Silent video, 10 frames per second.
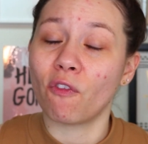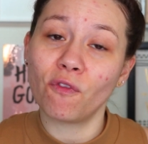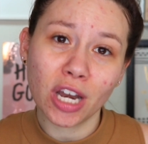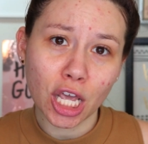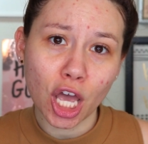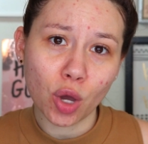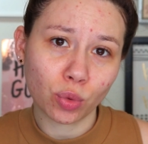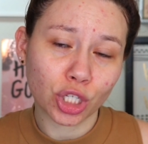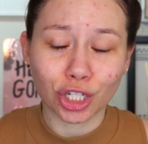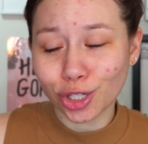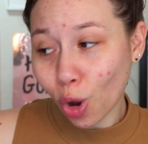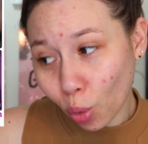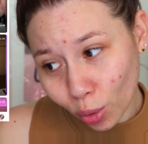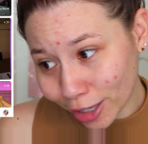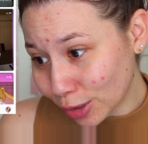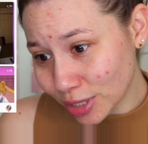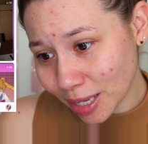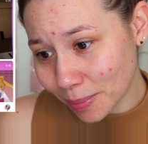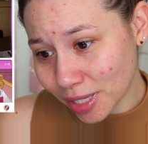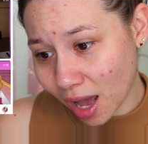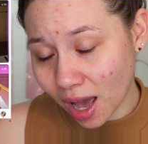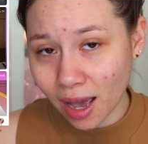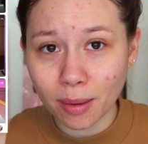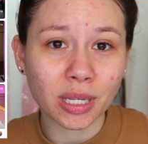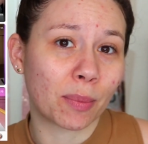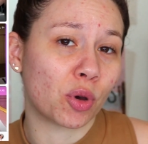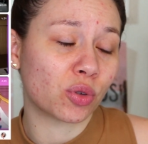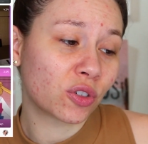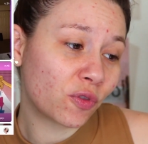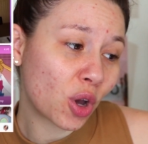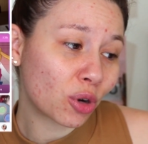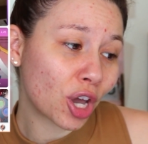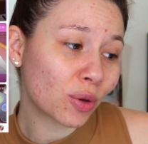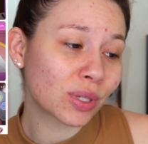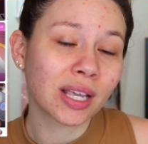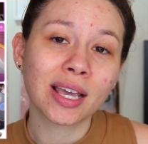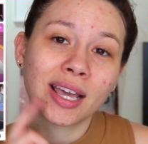video tutorial sometimes. I post photos.